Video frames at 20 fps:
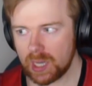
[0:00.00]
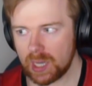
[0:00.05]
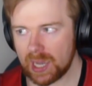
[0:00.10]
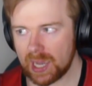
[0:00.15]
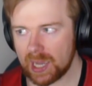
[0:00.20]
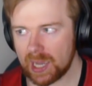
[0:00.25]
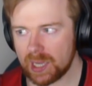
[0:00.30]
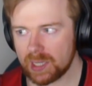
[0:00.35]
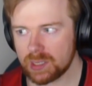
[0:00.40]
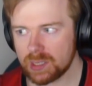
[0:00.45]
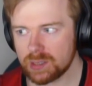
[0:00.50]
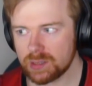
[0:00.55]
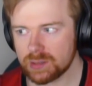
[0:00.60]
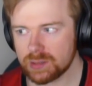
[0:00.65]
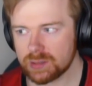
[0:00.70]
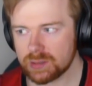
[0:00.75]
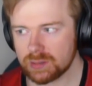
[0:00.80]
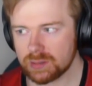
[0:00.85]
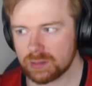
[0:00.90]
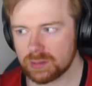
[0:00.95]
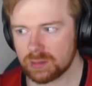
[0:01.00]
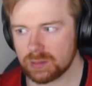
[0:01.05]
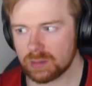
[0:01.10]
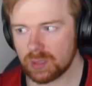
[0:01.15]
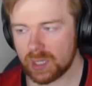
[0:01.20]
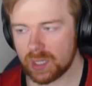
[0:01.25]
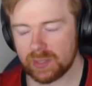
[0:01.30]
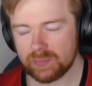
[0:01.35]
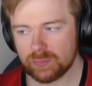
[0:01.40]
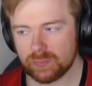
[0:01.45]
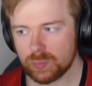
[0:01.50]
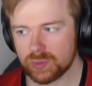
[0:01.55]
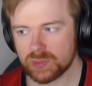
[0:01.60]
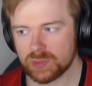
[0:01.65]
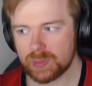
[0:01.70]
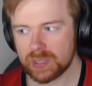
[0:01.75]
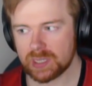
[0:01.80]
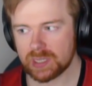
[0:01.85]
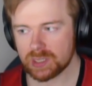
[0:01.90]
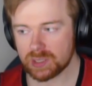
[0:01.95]
And I even was
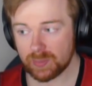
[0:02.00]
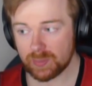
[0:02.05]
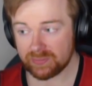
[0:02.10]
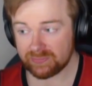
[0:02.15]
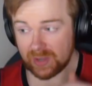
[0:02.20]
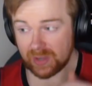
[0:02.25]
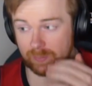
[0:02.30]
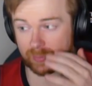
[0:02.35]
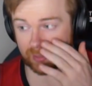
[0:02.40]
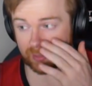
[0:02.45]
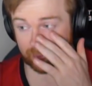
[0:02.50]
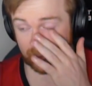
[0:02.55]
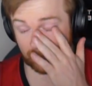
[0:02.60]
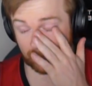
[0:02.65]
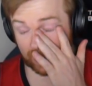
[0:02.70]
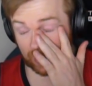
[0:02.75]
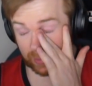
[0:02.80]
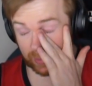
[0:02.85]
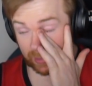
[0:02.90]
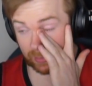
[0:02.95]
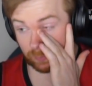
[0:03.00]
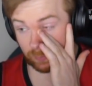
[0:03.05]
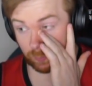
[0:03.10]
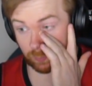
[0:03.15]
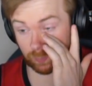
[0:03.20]
speaking to my family a bit about it